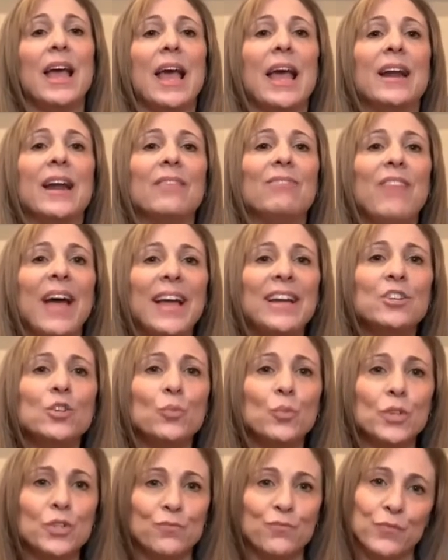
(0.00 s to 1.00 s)
And I'd like
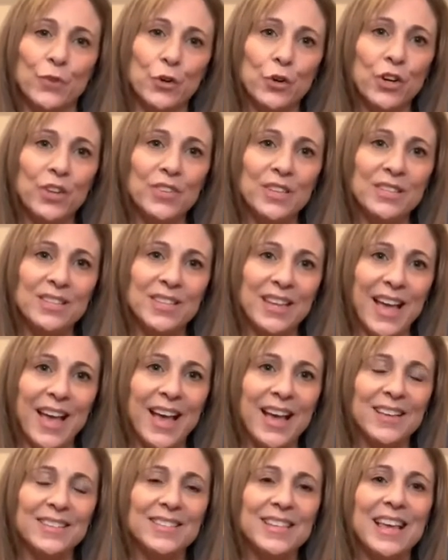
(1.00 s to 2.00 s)
to refer to these
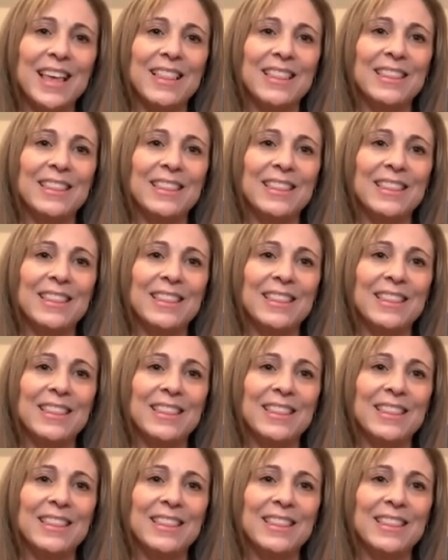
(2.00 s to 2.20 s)
as